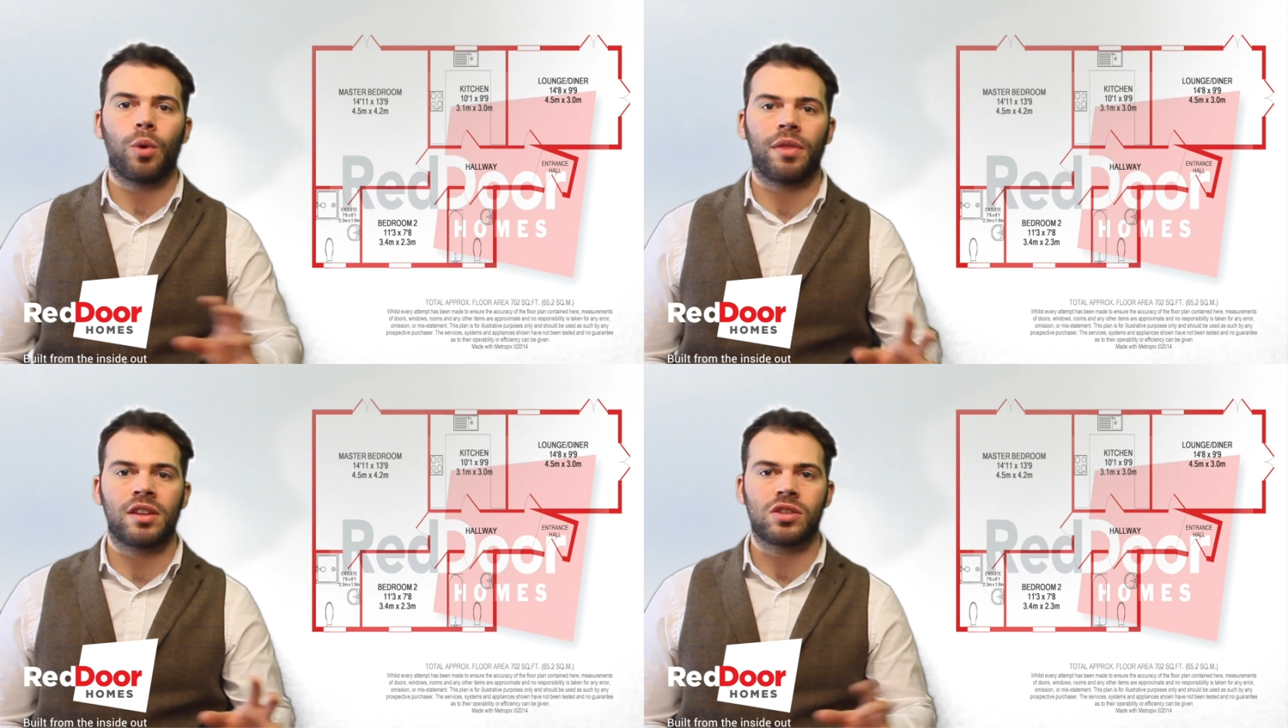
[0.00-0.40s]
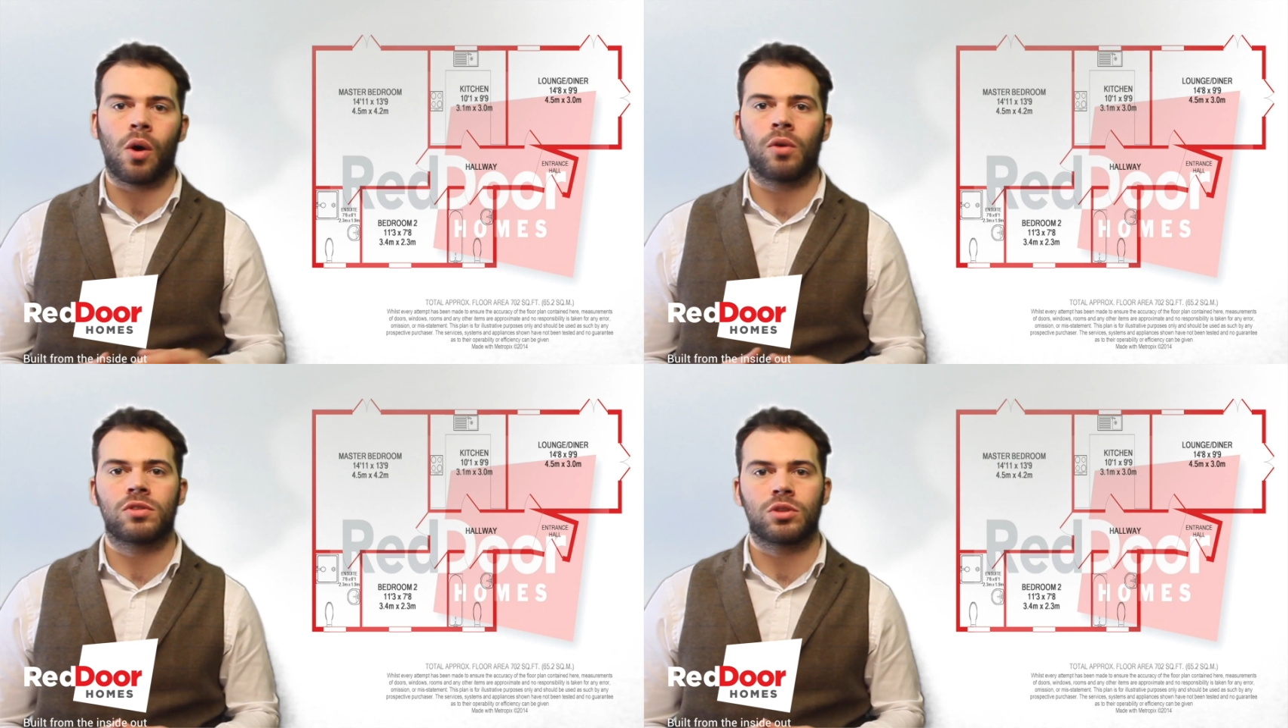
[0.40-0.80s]
with its
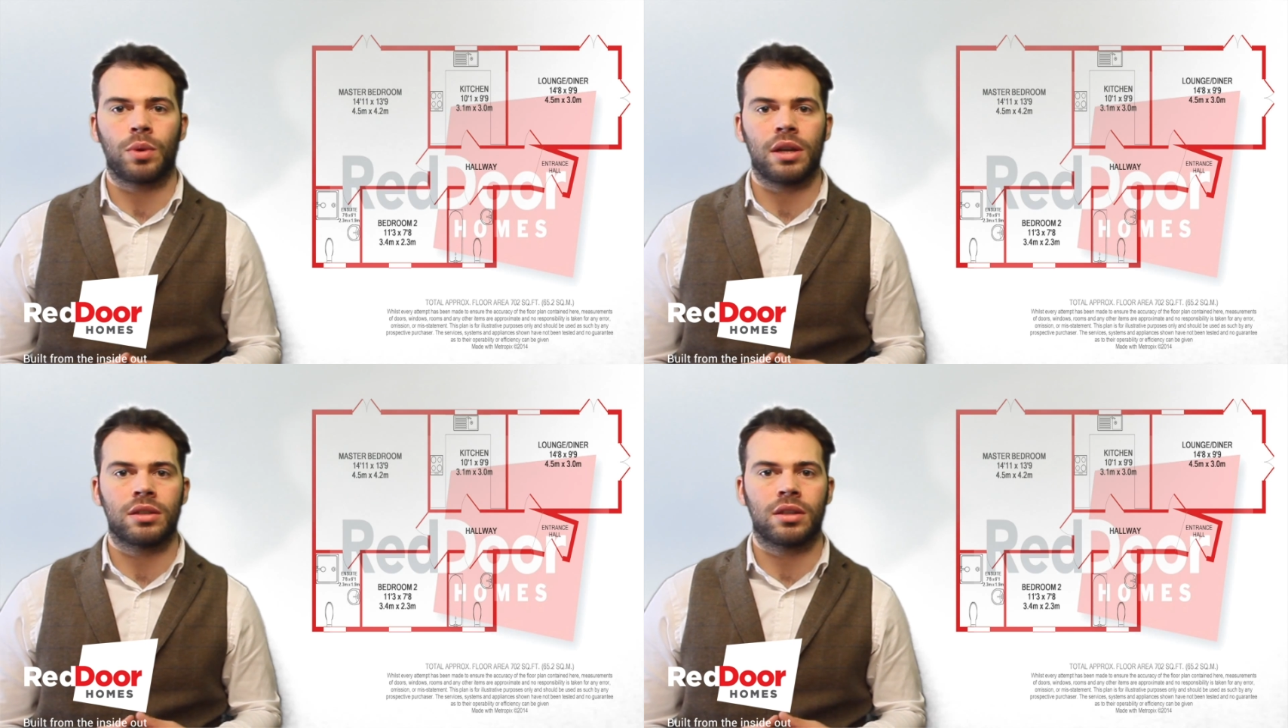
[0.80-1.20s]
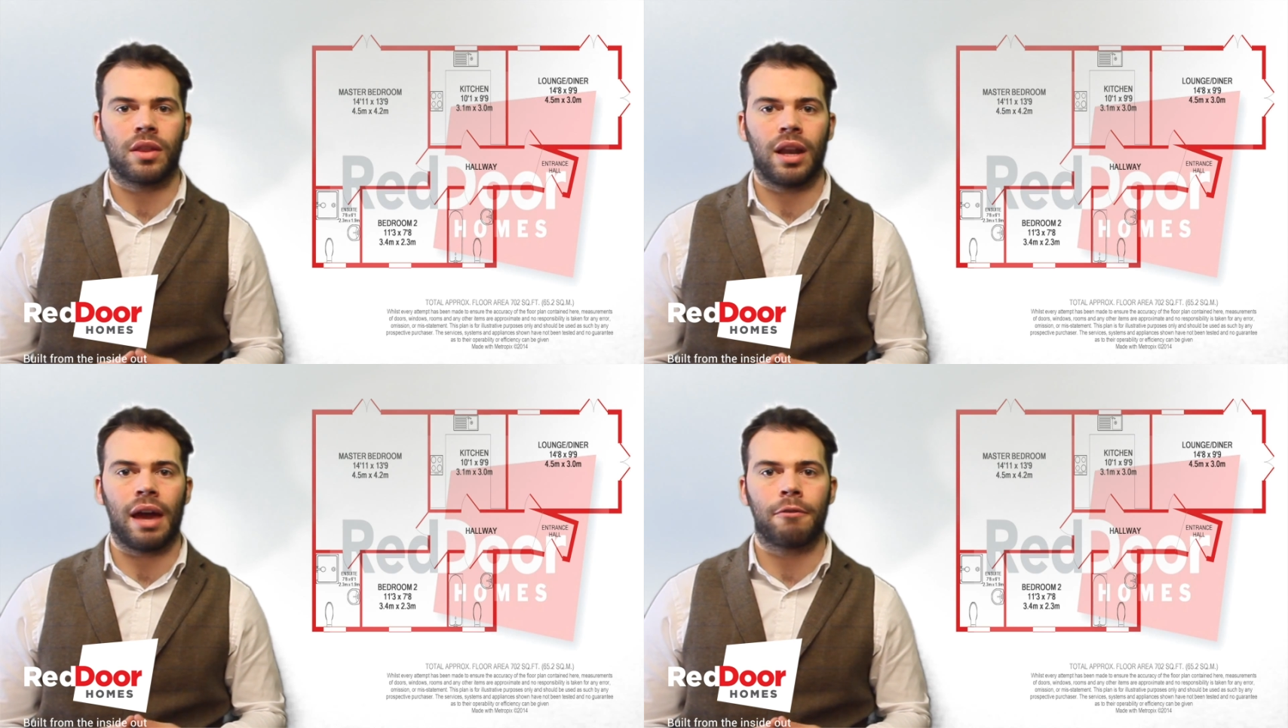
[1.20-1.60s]
ensuite
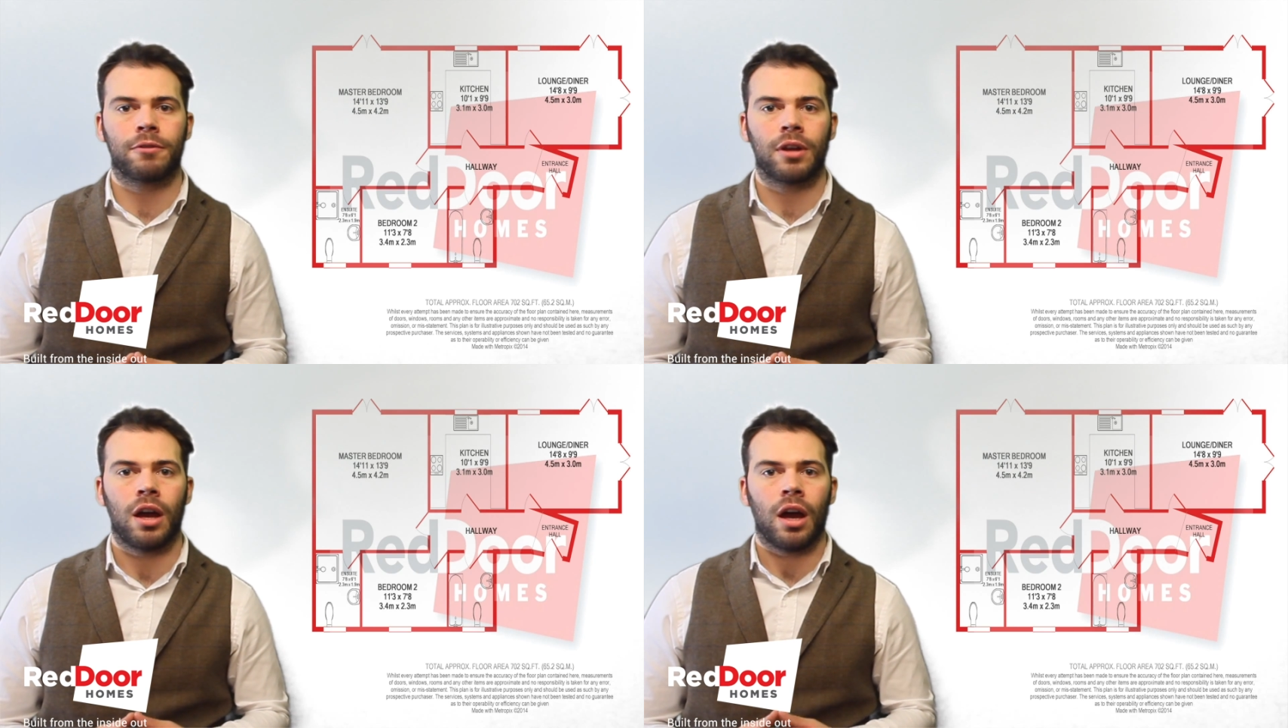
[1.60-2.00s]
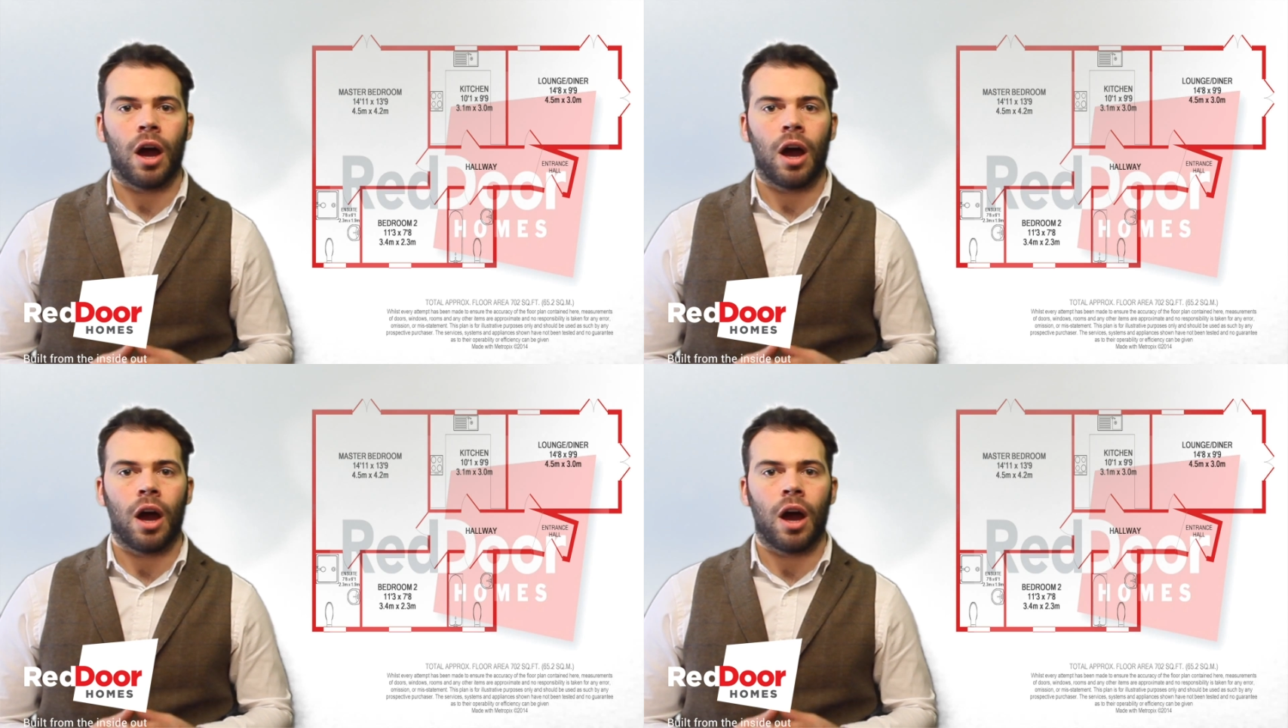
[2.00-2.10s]
to the left.